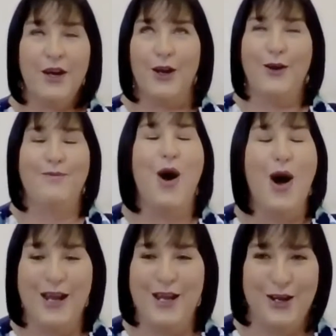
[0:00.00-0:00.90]
you know,
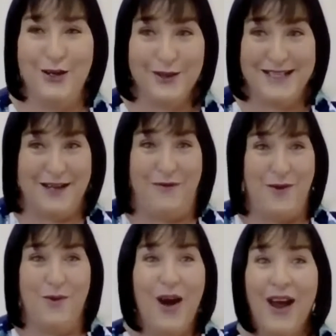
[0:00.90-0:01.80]
my uterus,
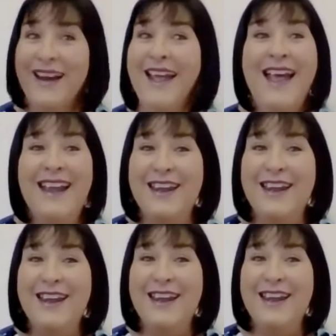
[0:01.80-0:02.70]
if you want.
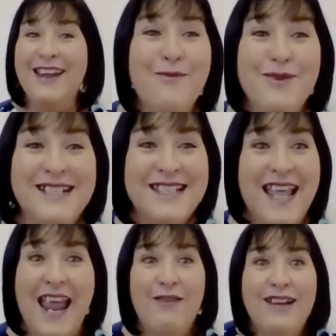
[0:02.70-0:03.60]
You know, it
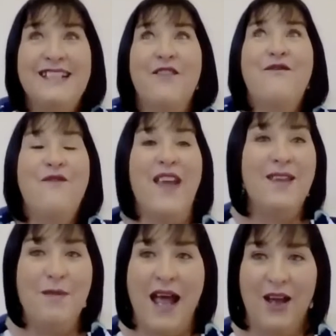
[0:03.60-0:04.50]
was there. It's a
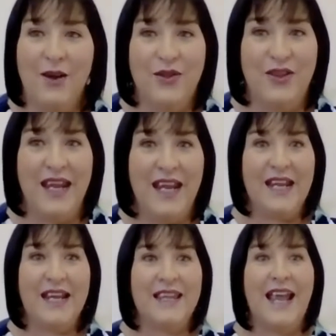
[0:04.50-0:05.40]
female
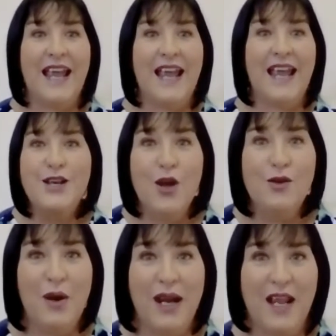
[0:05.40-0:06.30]
thing that
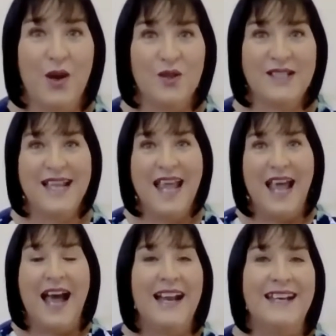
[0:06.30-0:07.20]
nobody else
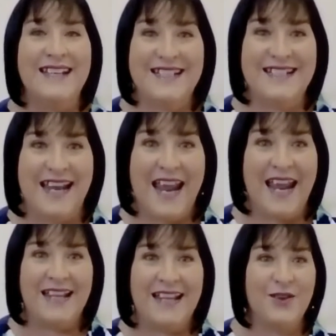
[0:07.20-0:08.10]

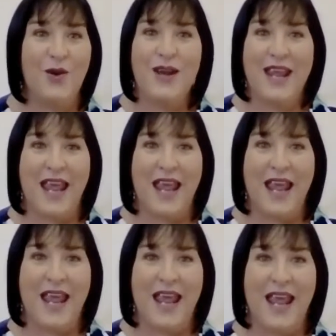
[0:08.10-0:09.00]
understands or
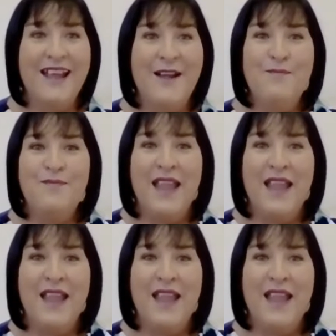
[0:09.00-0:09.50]
gets.